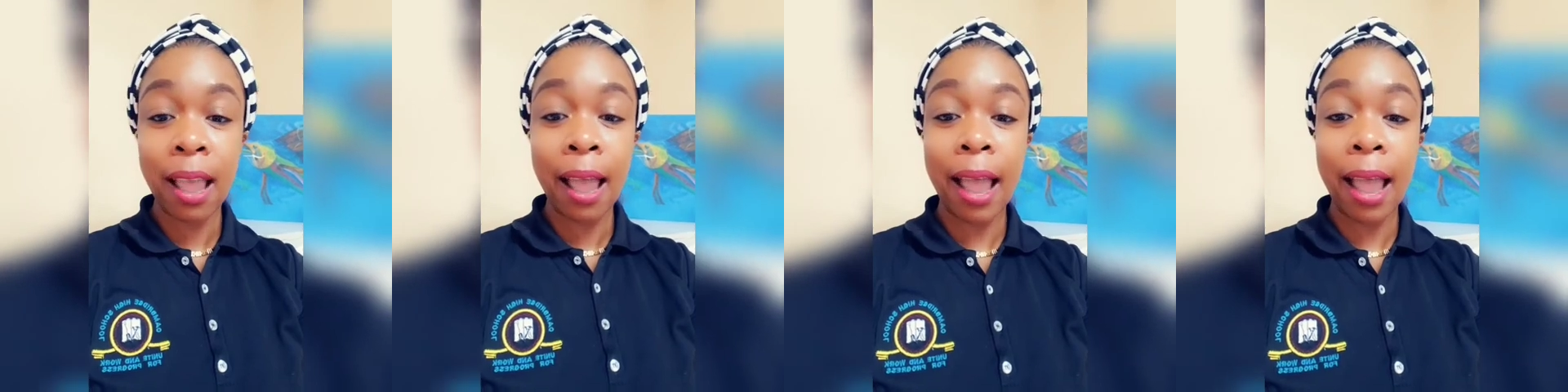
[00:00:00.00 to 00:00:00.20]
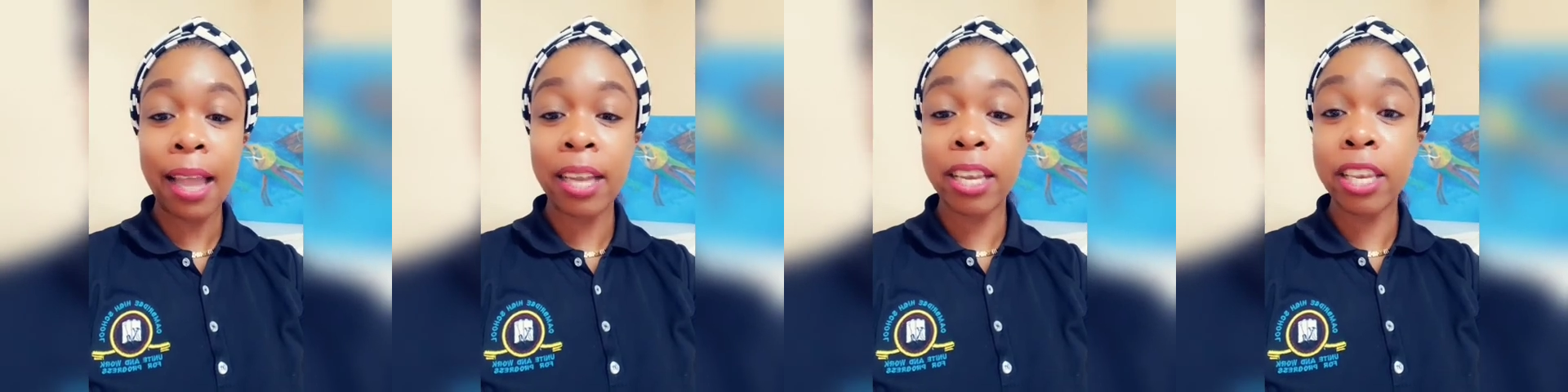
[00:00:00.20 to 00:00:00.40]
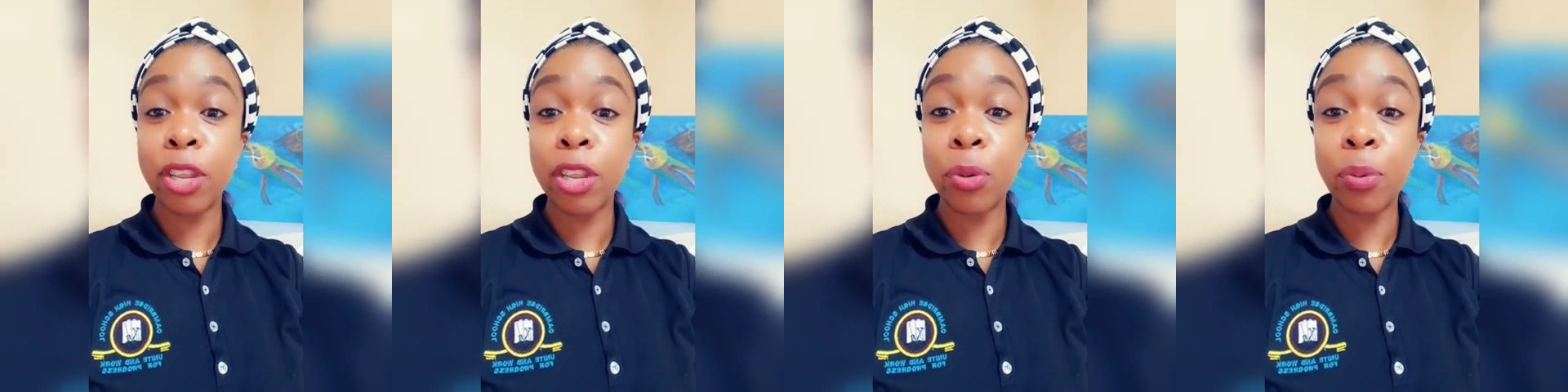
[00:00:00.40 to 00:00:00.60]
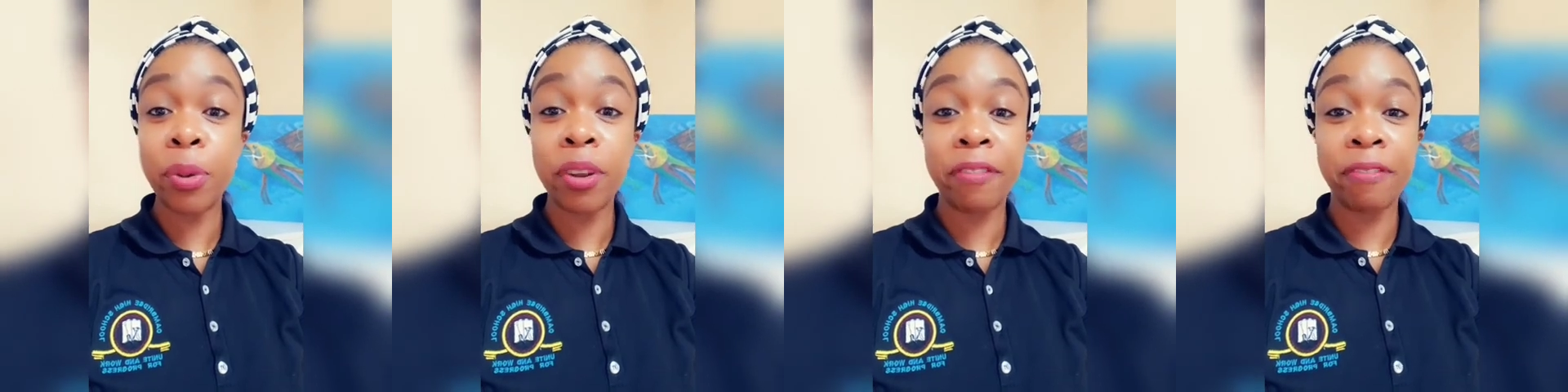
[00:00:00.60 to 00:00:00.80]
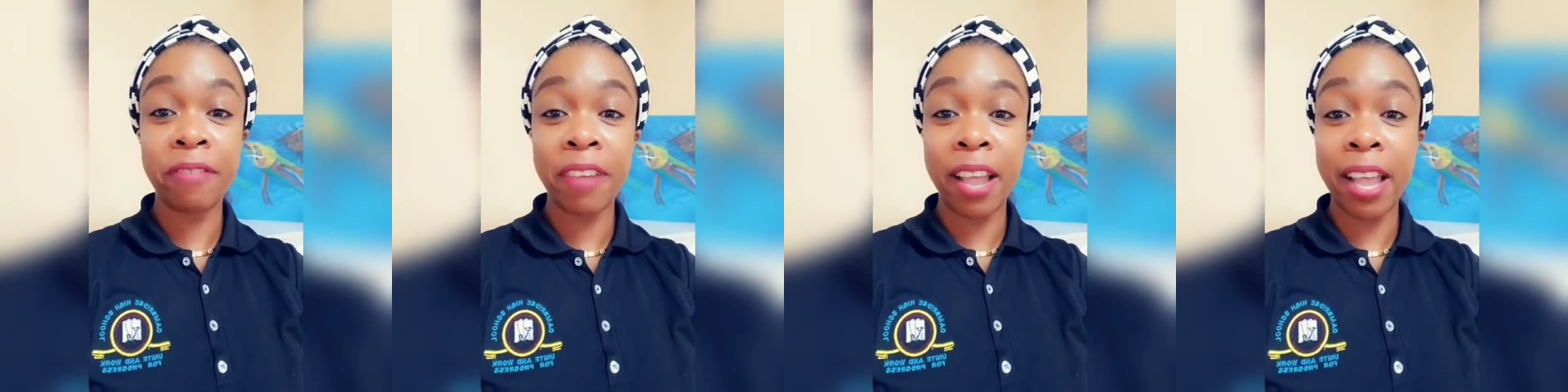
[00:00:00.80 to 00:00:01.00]
and you will
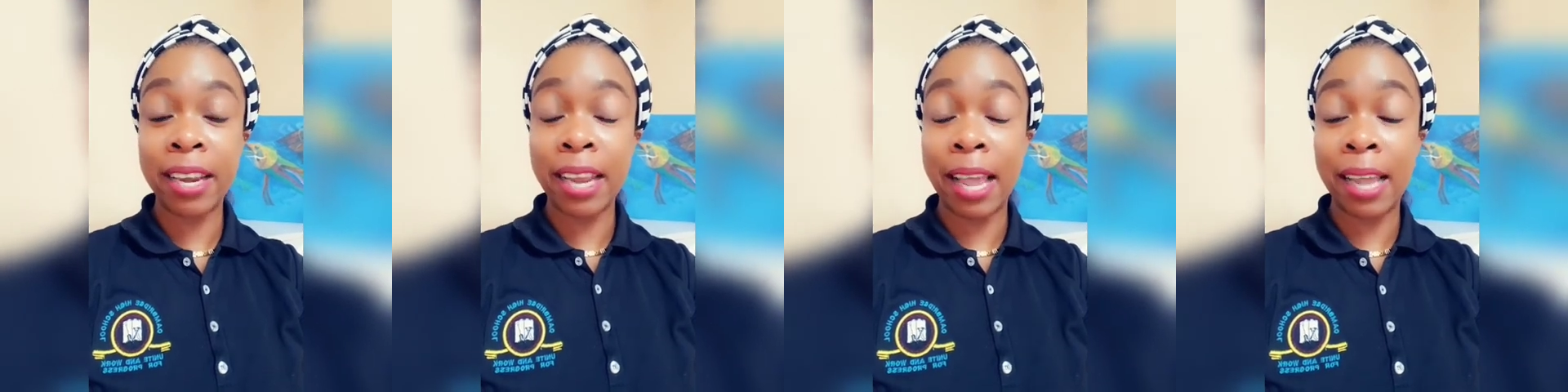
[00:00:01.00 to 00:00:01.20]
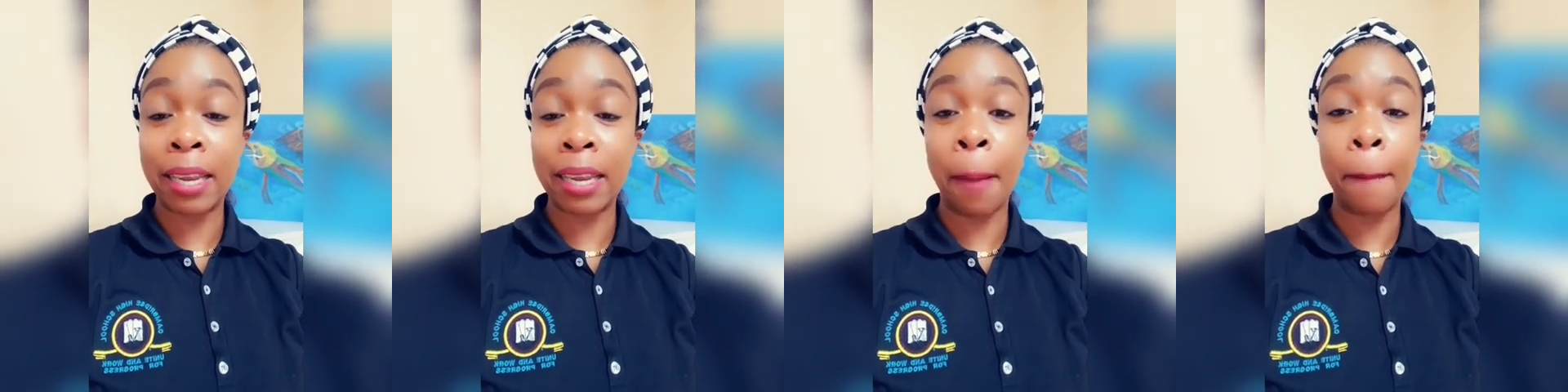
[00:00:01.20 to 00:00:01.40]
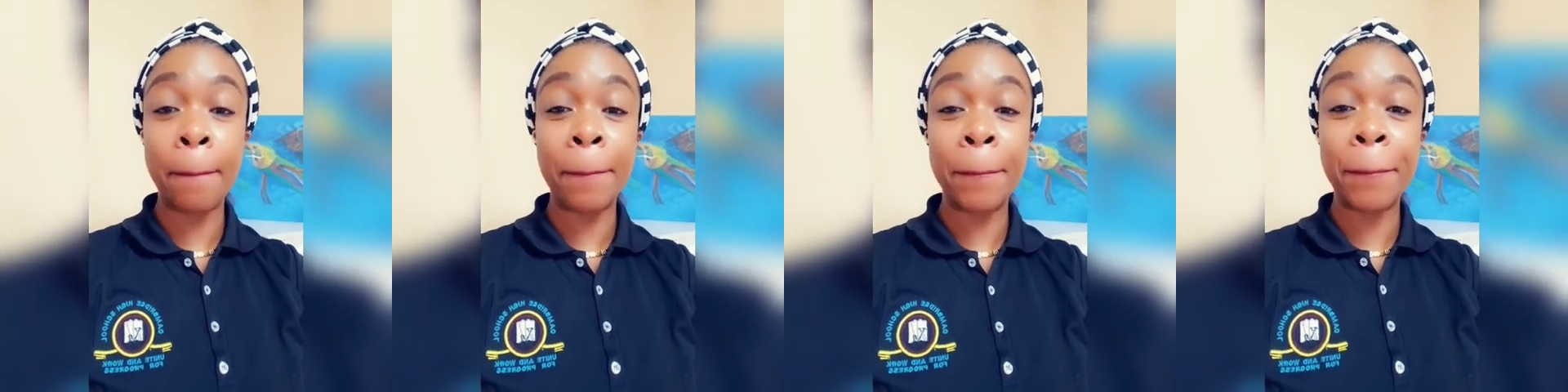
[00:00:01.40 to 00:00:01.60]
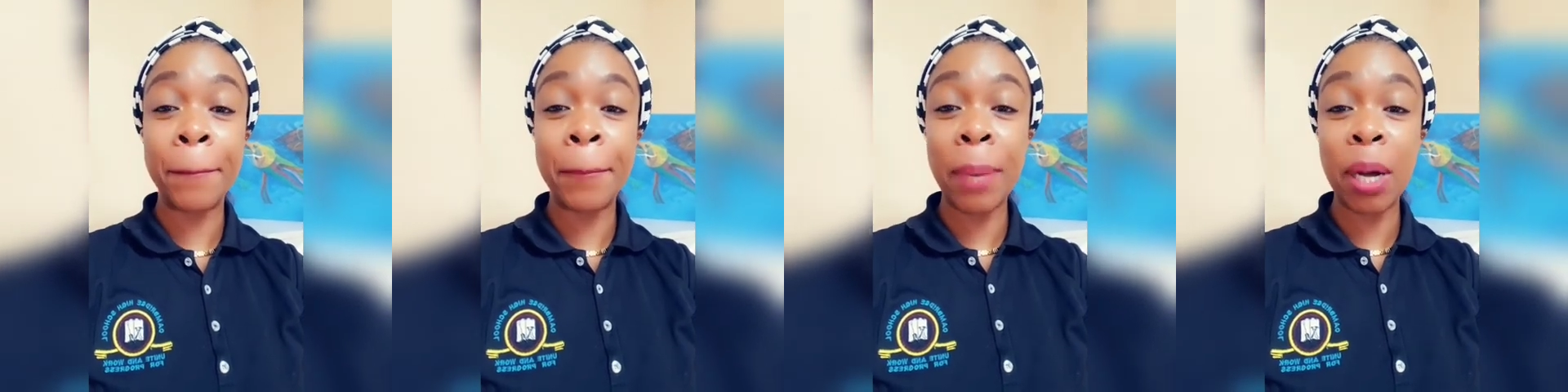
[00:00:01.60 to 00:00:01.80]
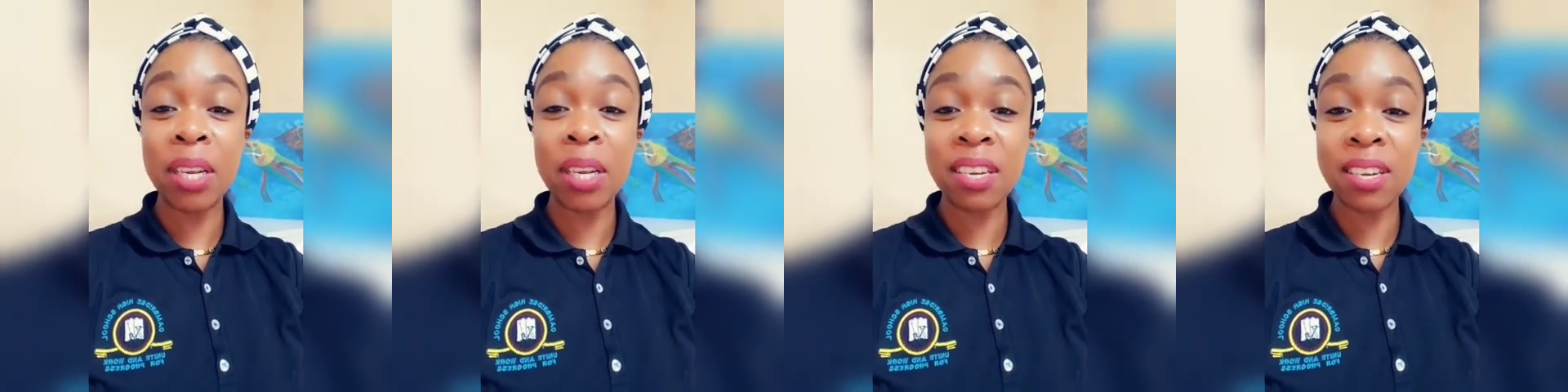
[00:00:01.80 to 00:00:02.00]
find an
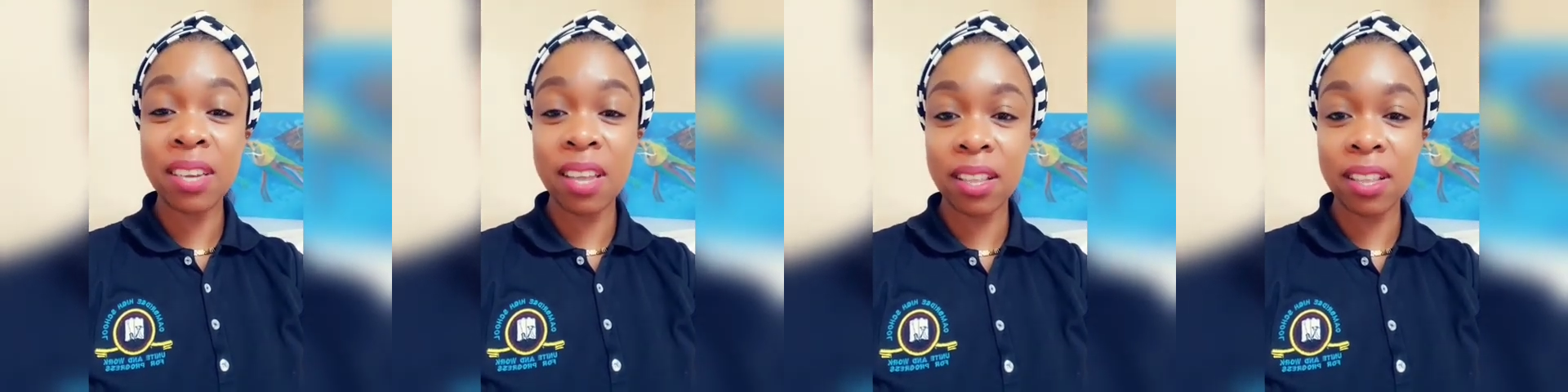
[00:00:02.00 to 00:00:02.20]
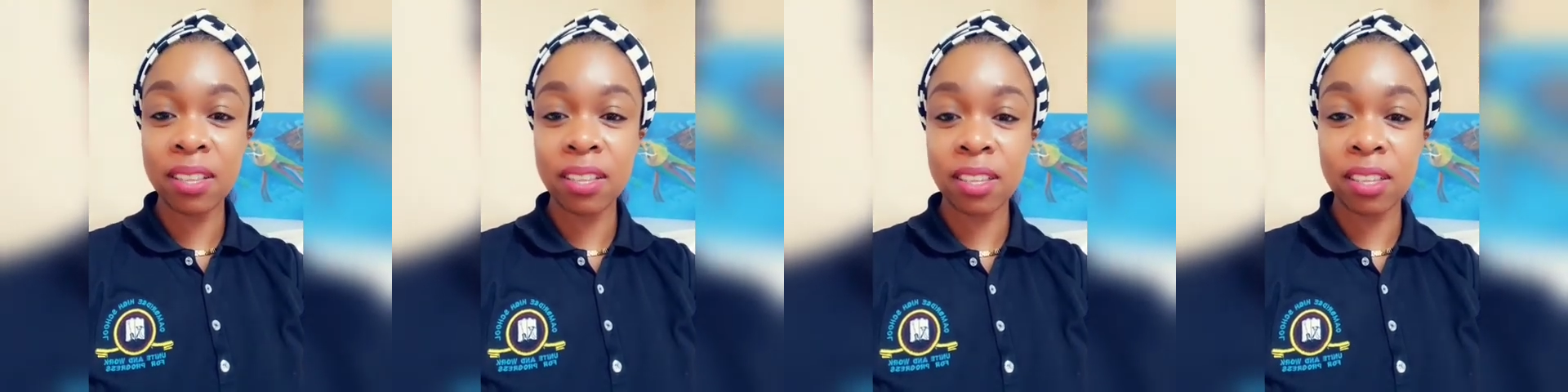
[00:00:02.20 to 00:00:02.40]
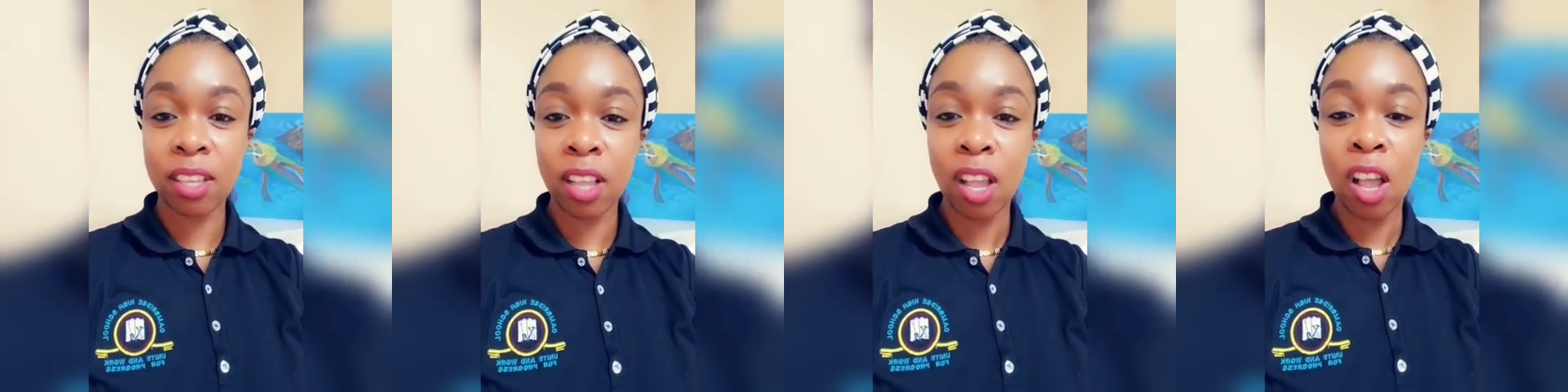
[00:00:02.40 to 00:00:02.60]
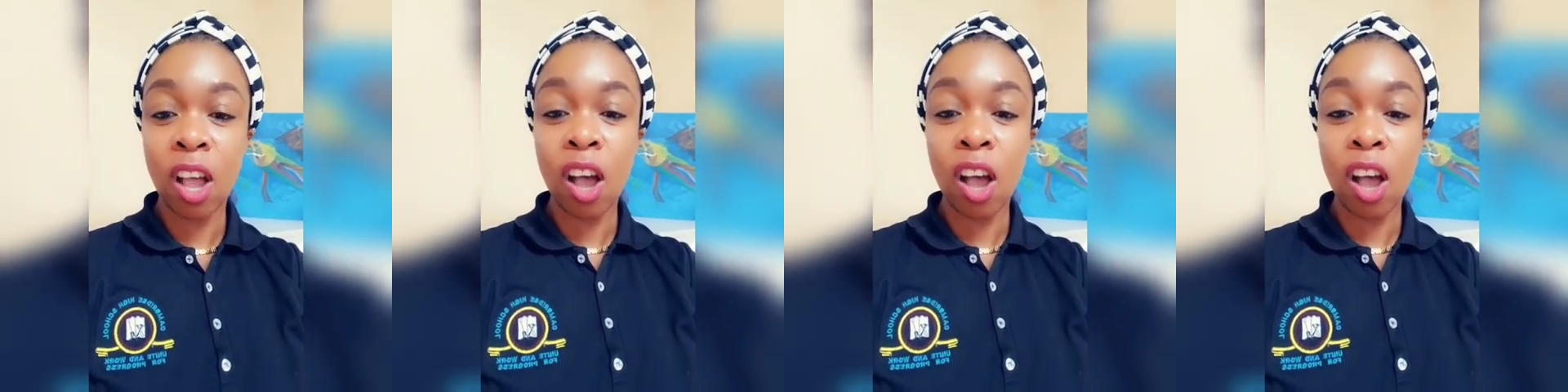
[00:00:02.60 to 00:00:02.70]
abundance